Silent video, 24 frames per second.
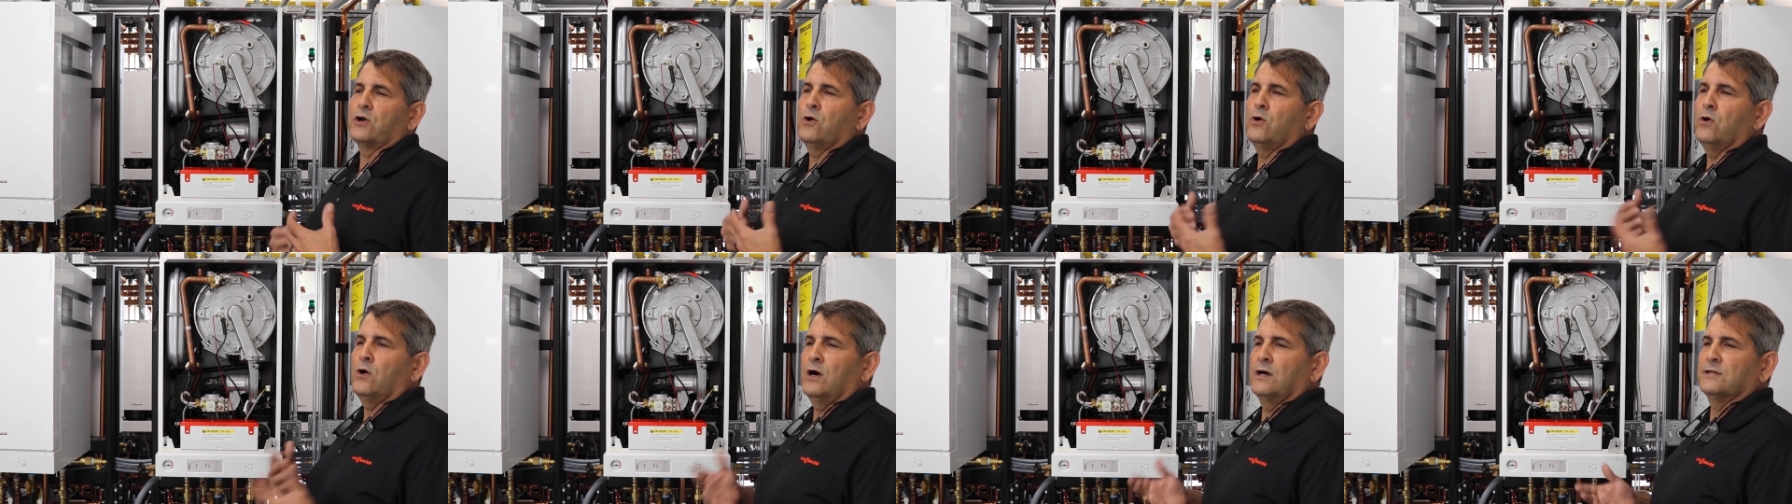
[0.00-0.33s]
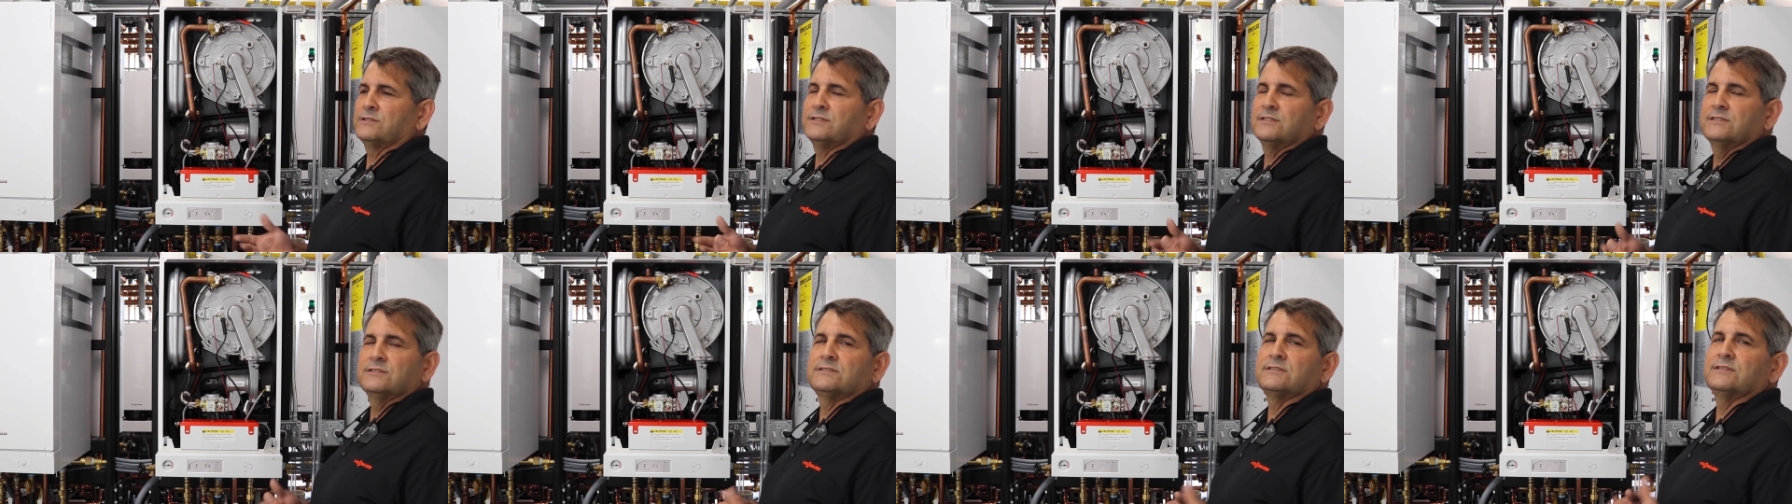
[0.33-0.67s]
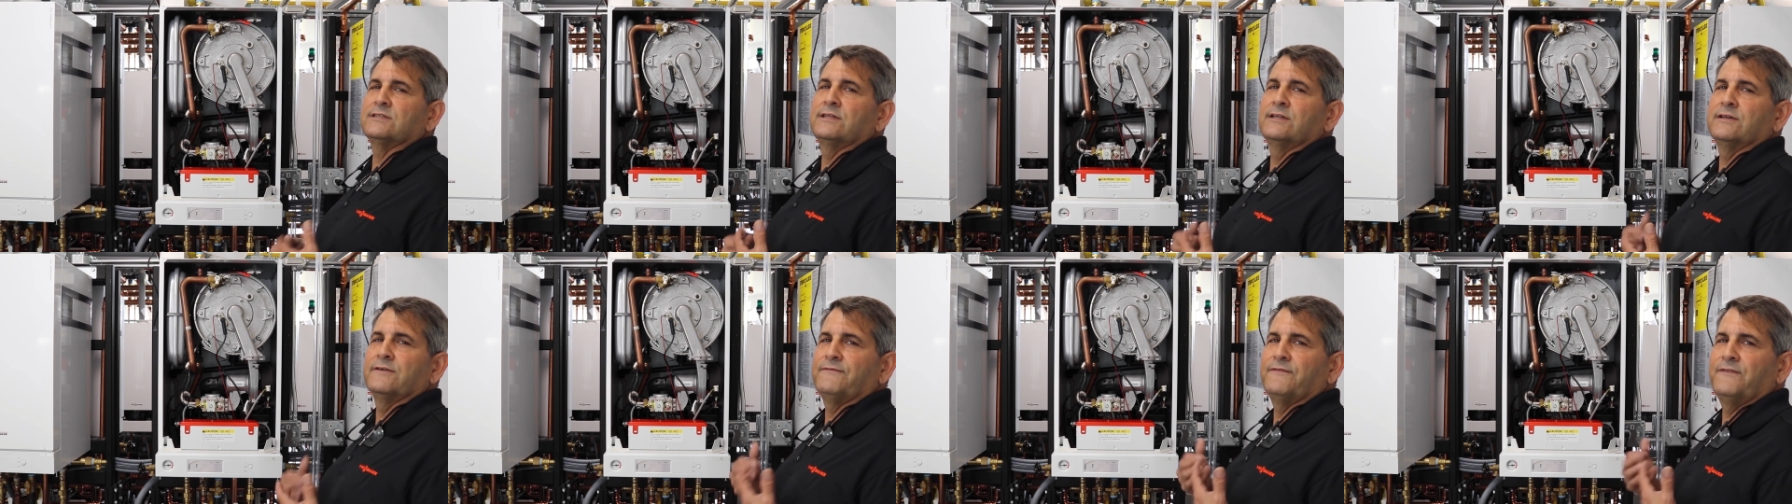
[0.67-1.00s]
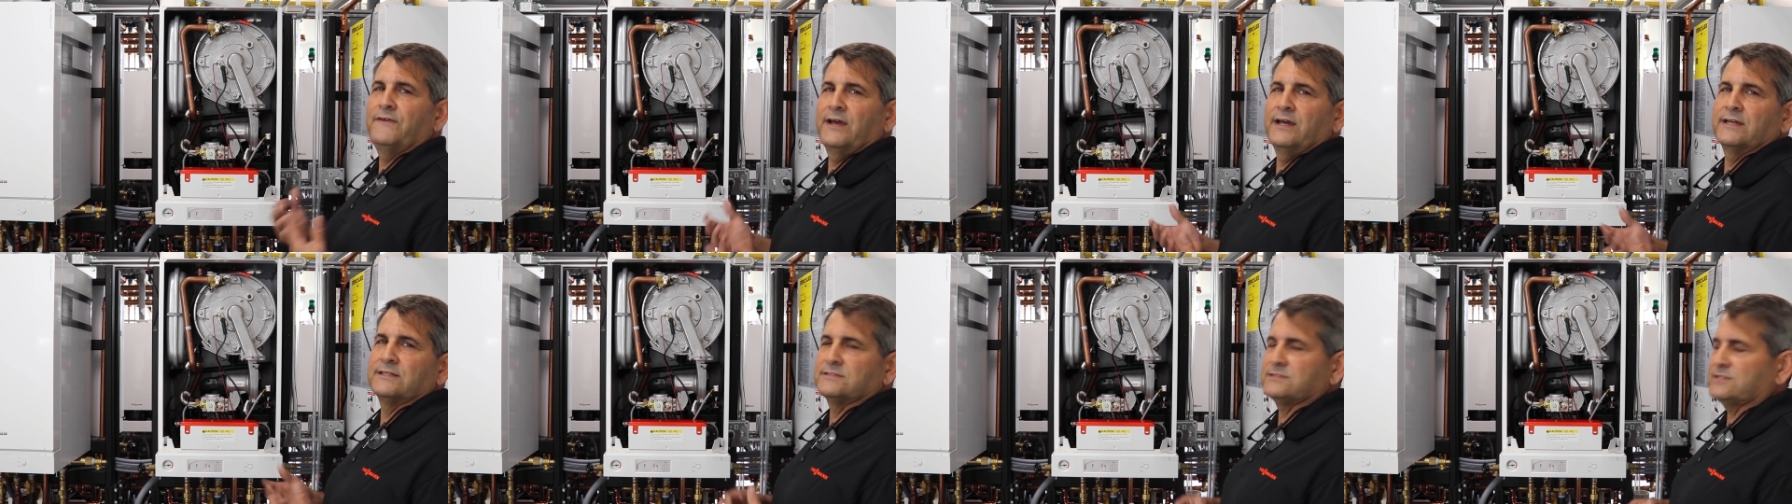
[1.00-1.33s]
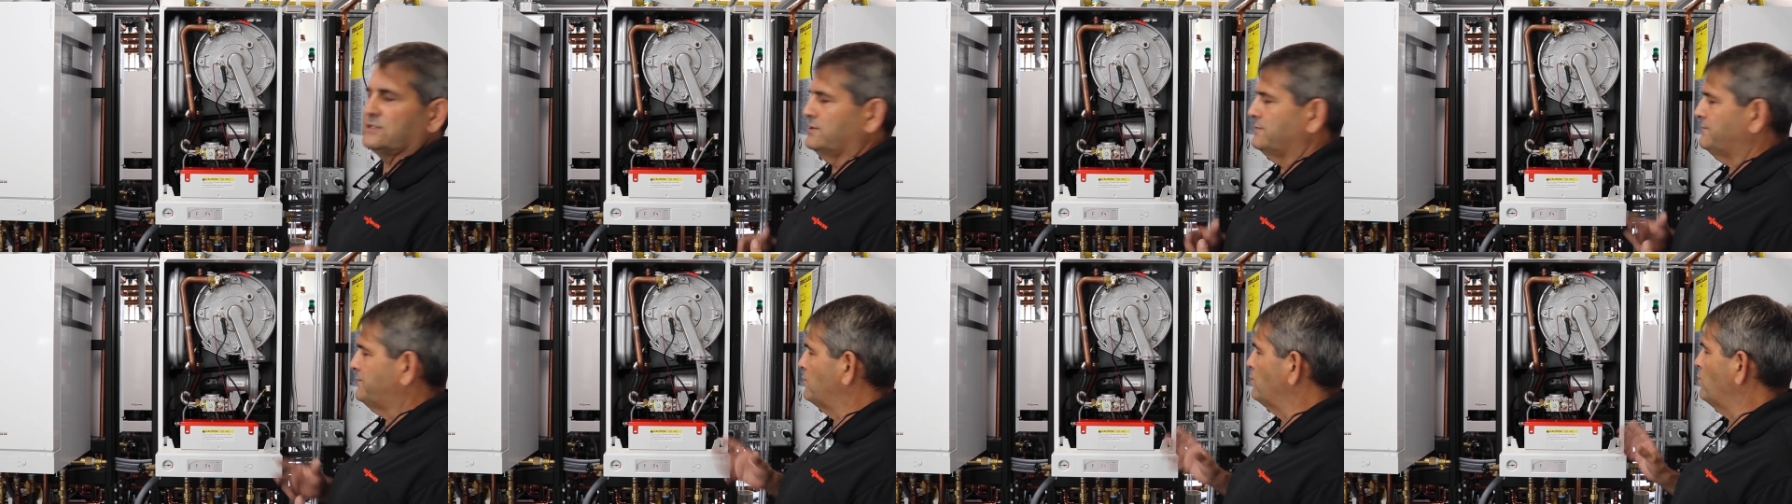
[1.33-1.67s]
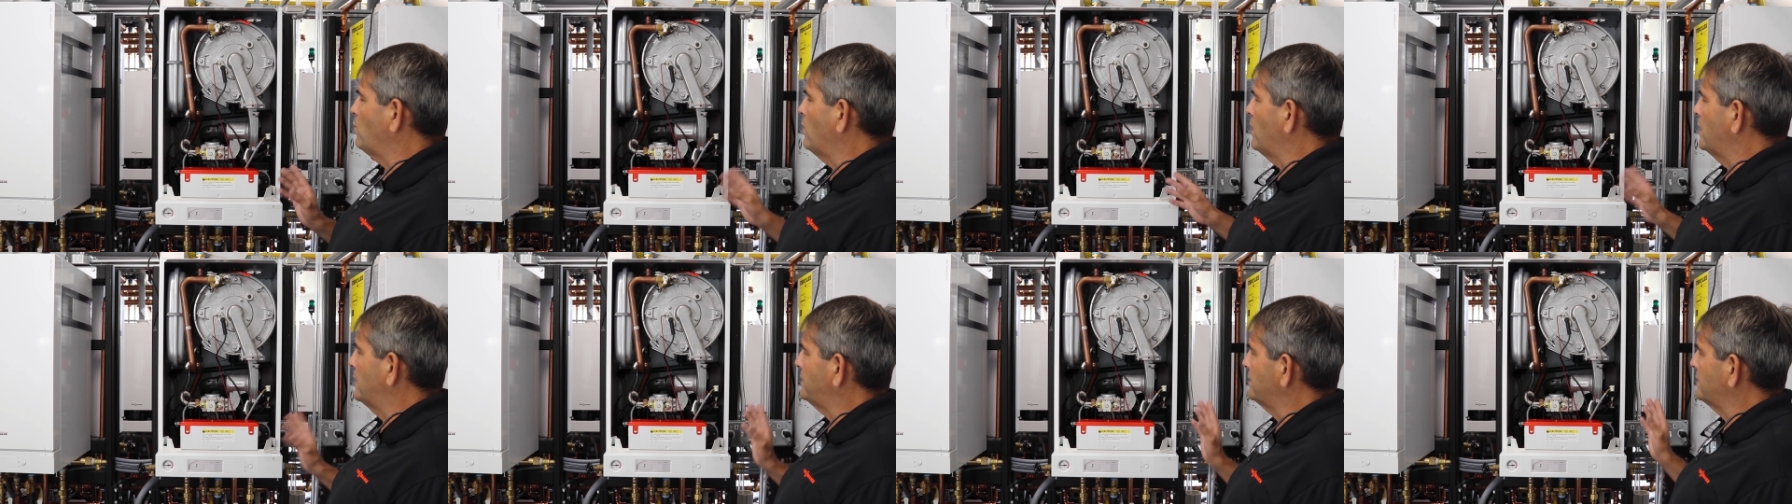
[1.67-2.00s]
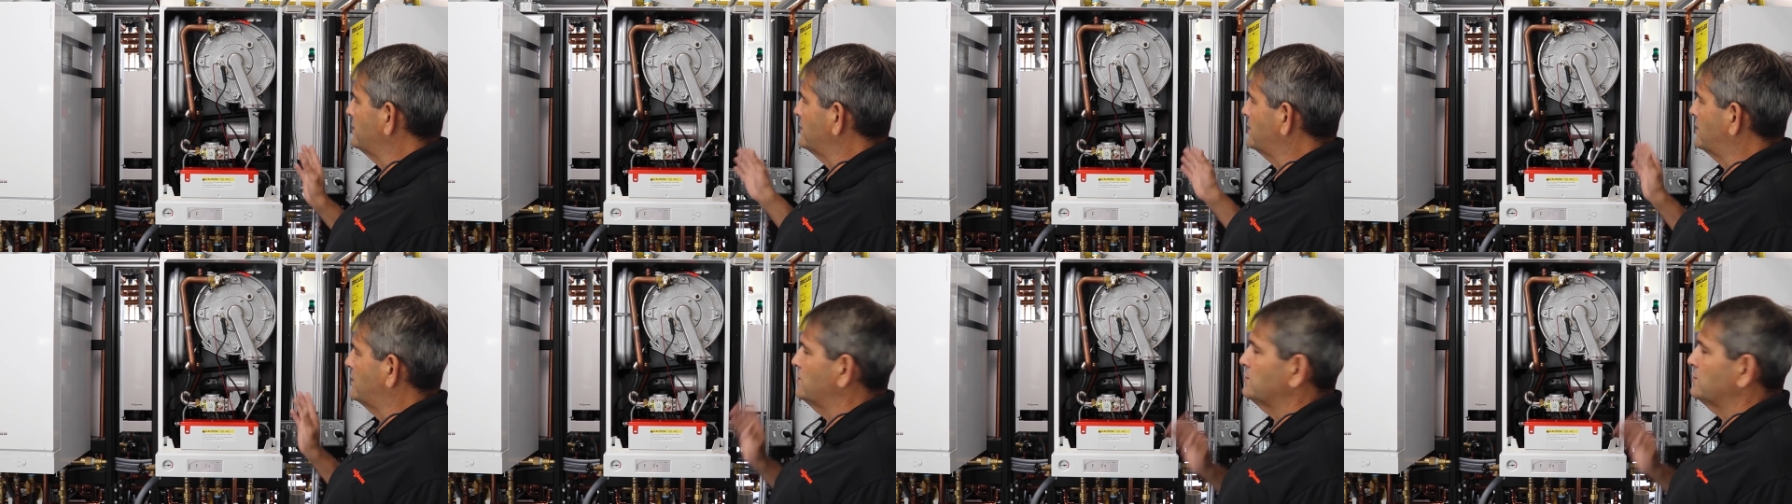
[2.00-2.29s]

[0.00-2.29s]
causes and effects of what